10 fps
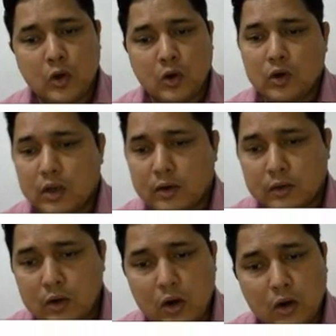
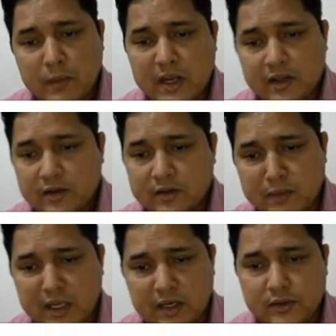all managers are
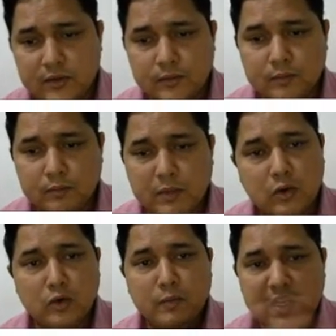managers, but
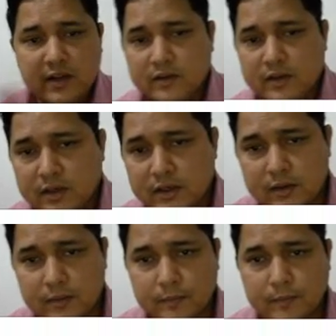good managers are
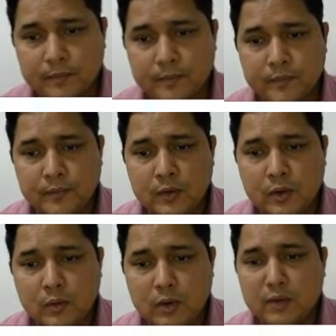leaders.
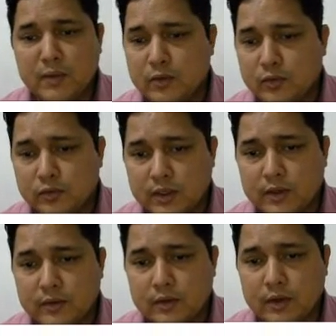What I mean to say
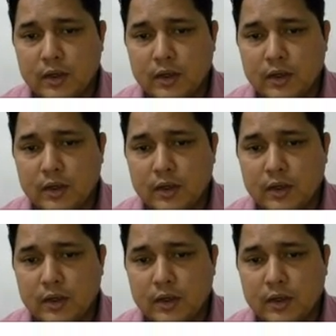is,